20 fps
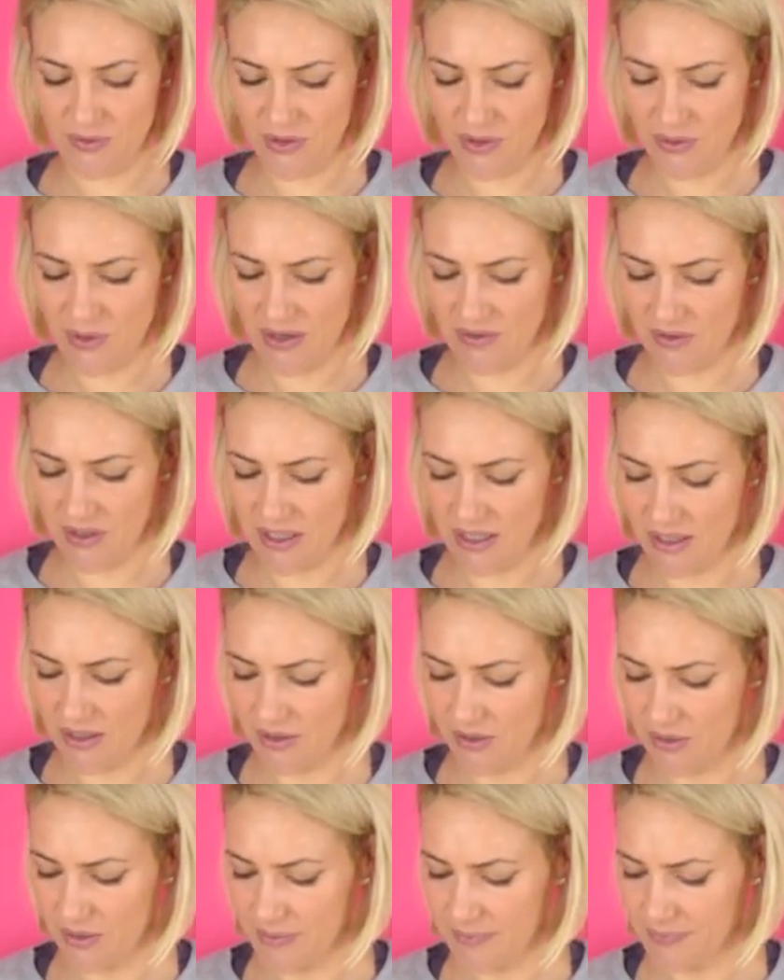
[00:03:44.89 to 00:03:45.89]
for your
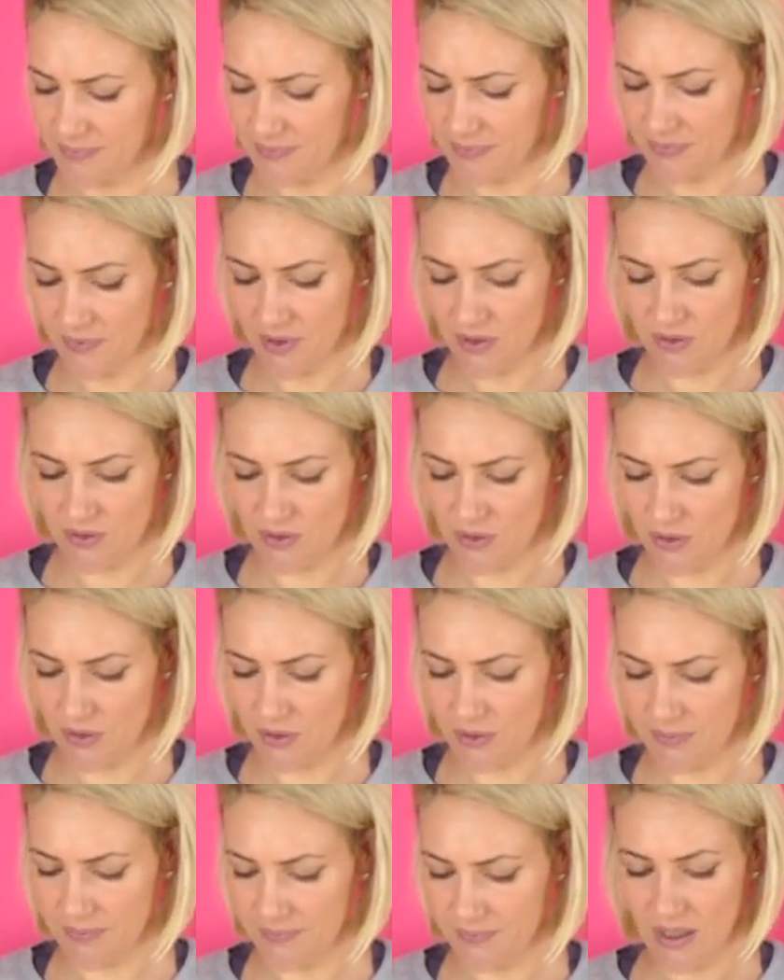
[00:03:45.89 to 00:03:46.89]
avocado. So
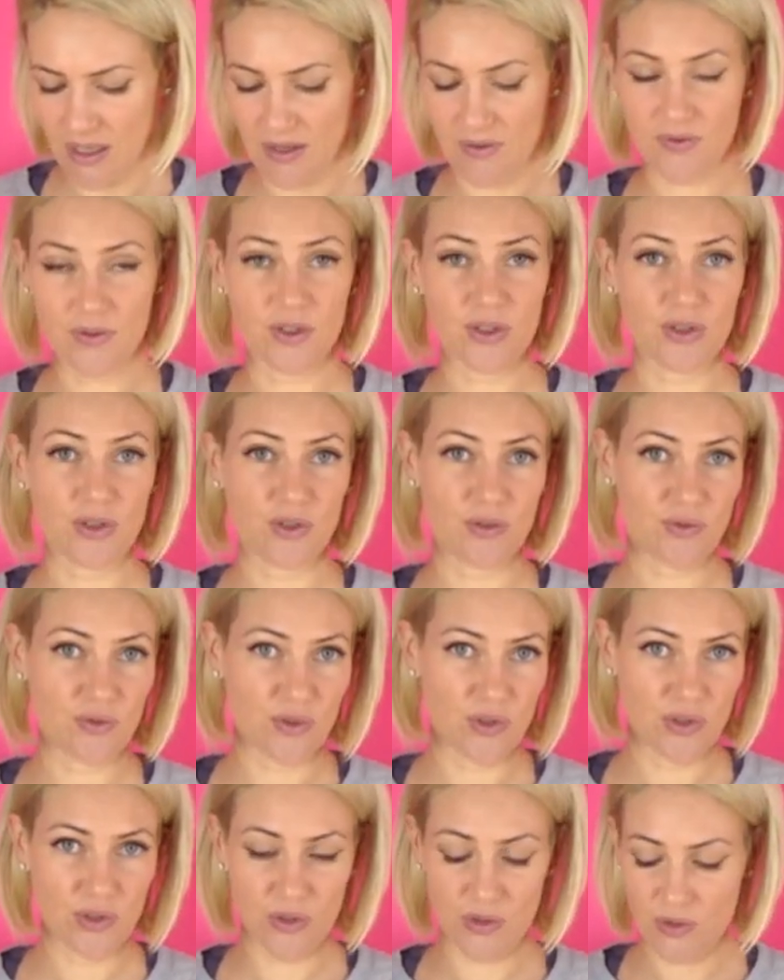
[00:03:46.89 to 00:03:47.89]
after you've
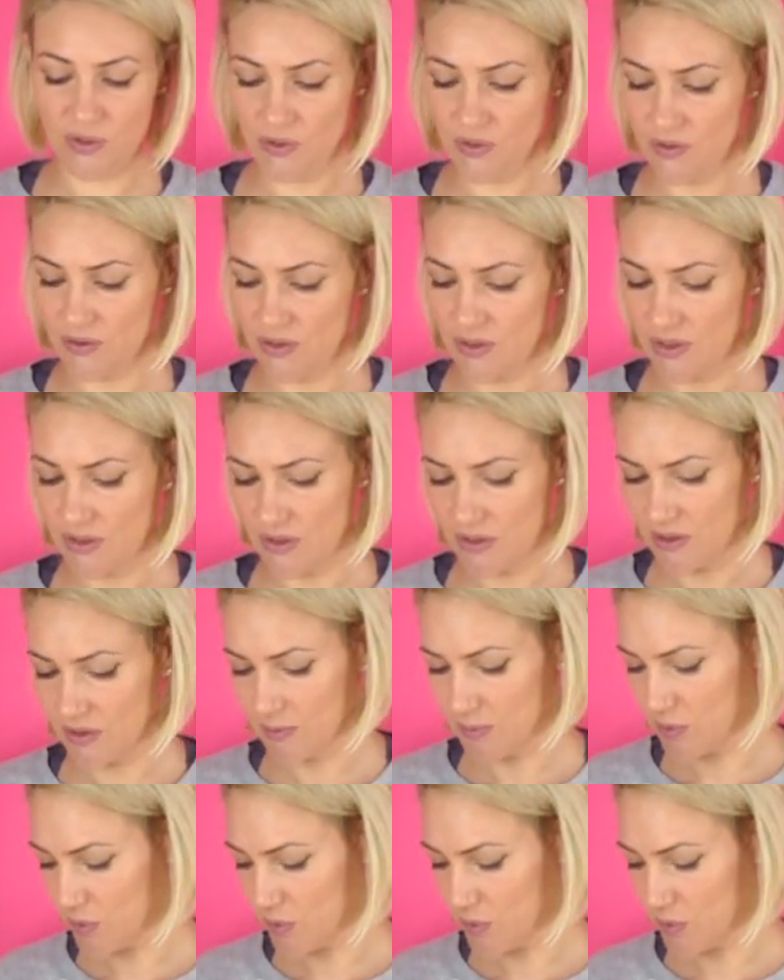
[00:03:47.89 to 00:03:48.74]
used this